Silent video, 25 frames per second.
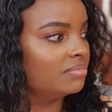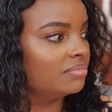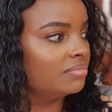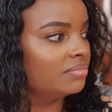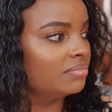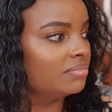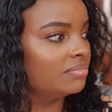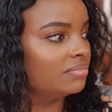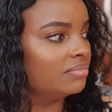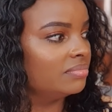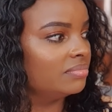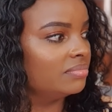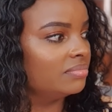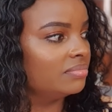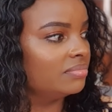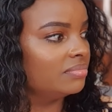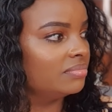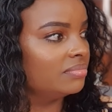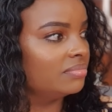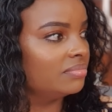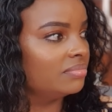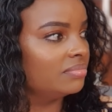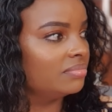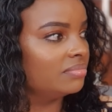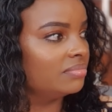
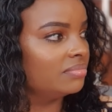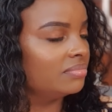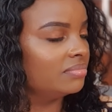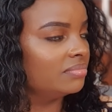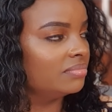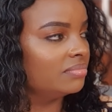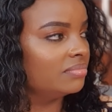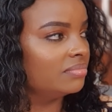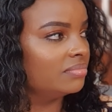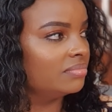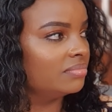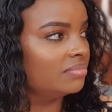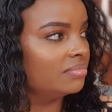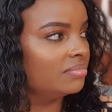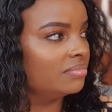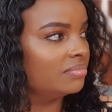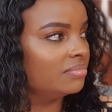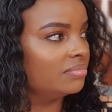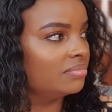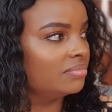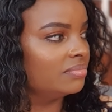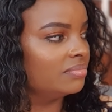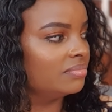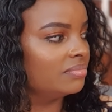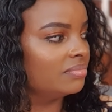
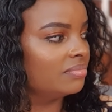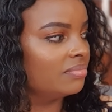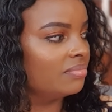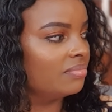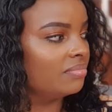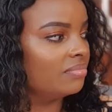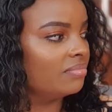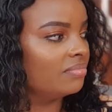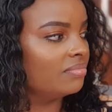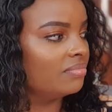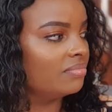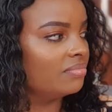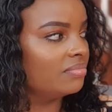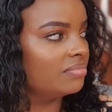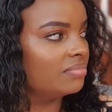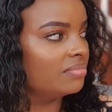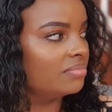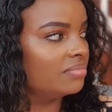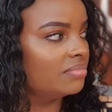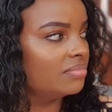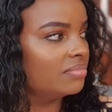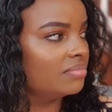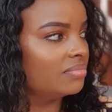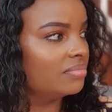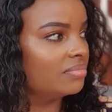
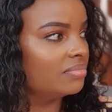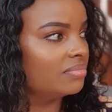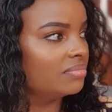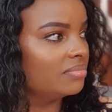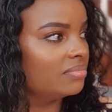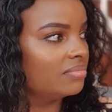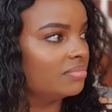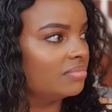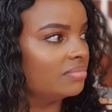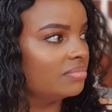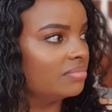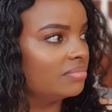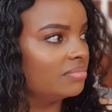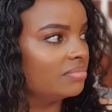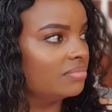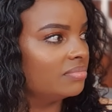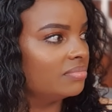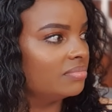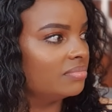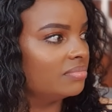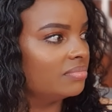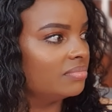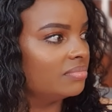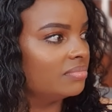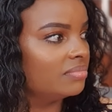
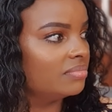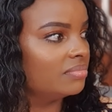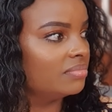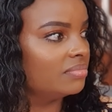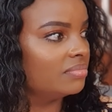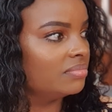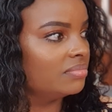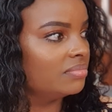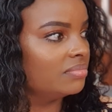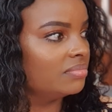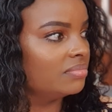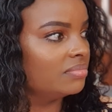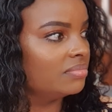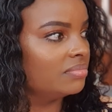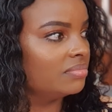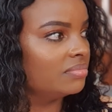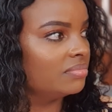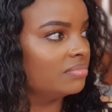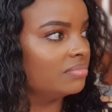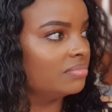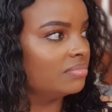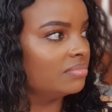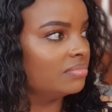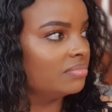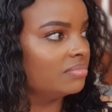
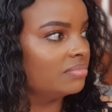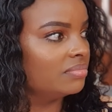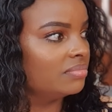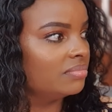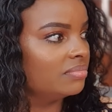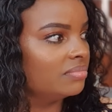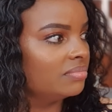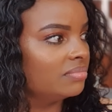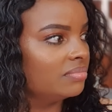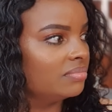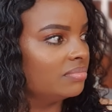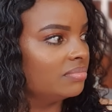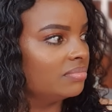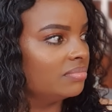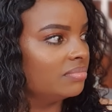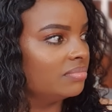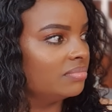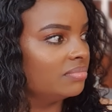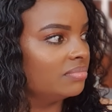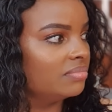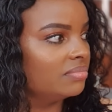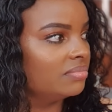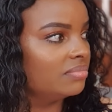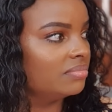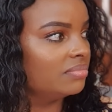
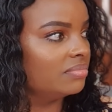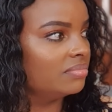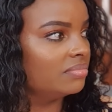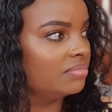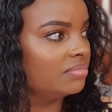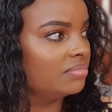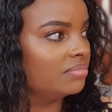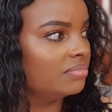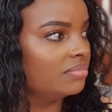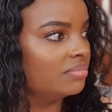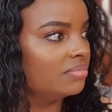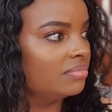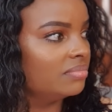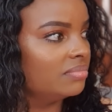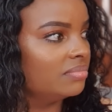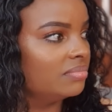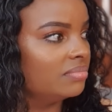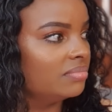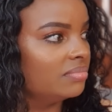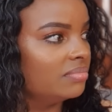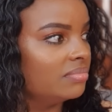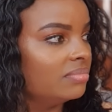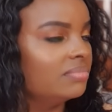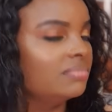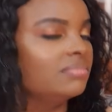
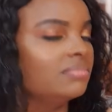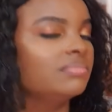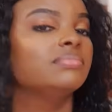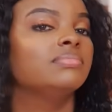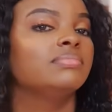The person shown says nothing.